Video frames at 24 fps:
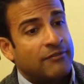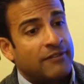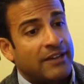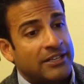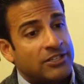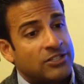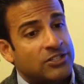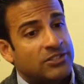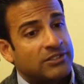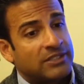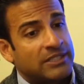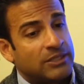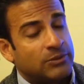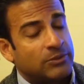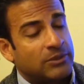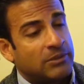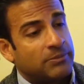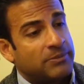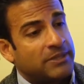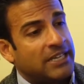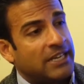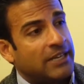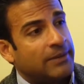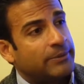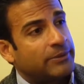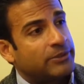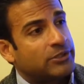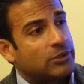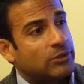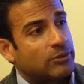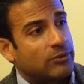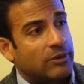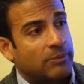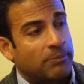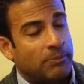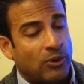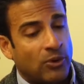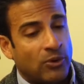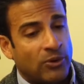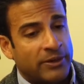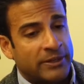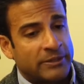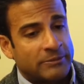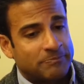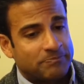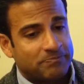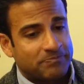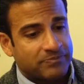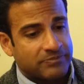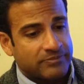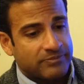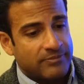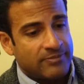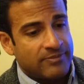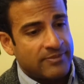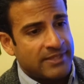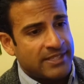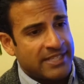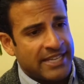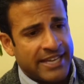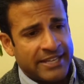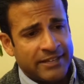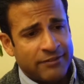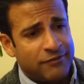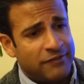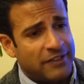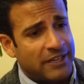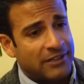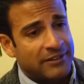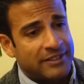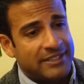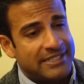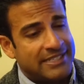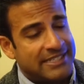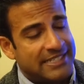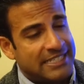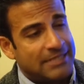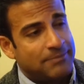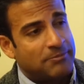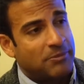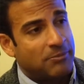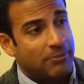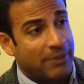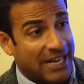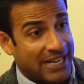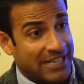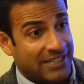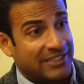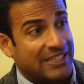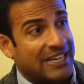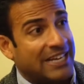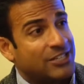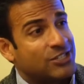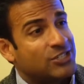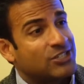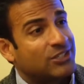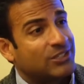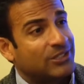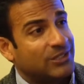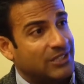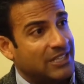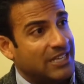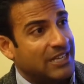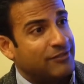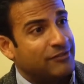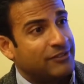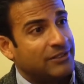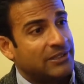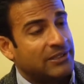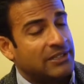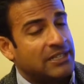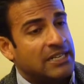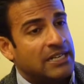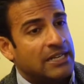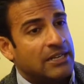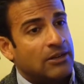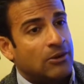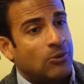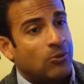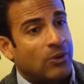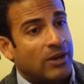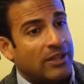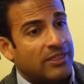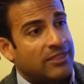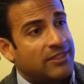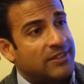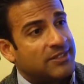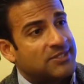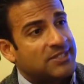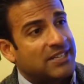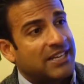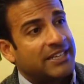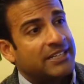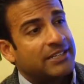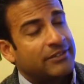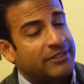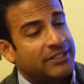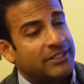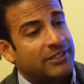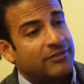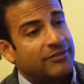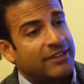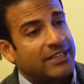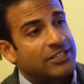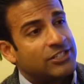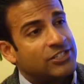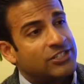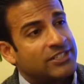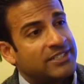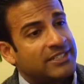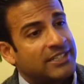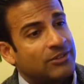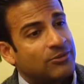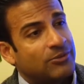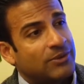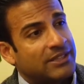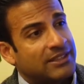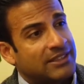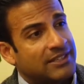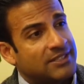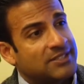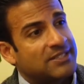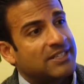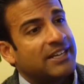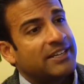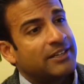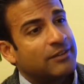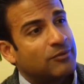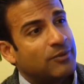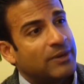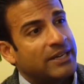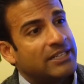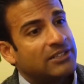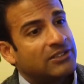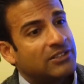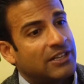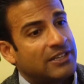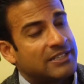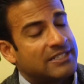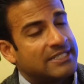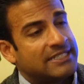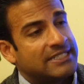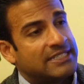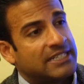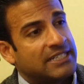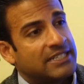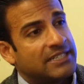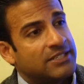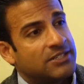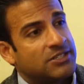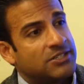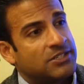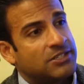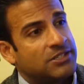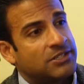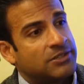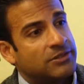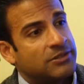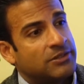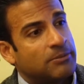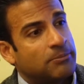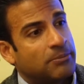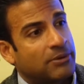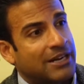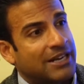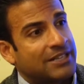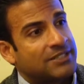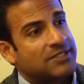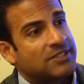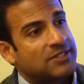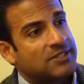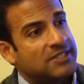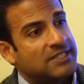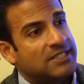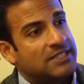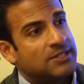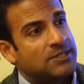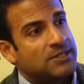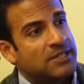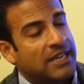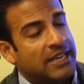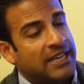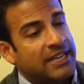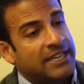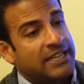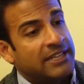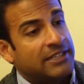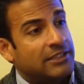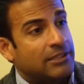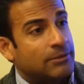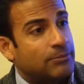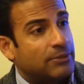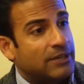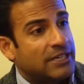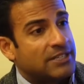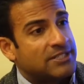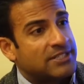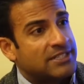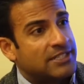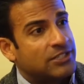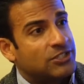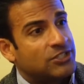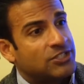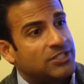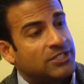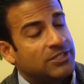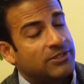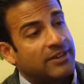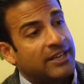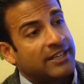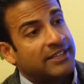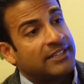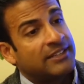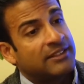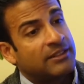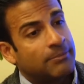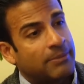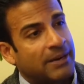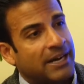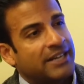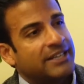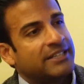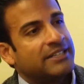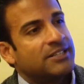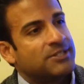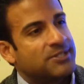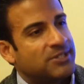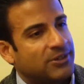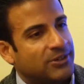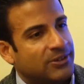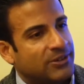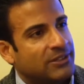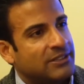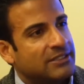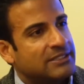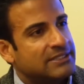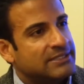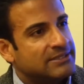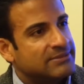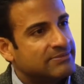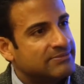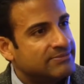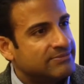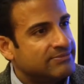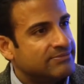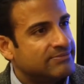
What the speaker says: So eventually we'll be able to report at a very deep biological level what this kind of intervention and what this kind of weight loss does to the processes in the breast tissue and in the body as a whole.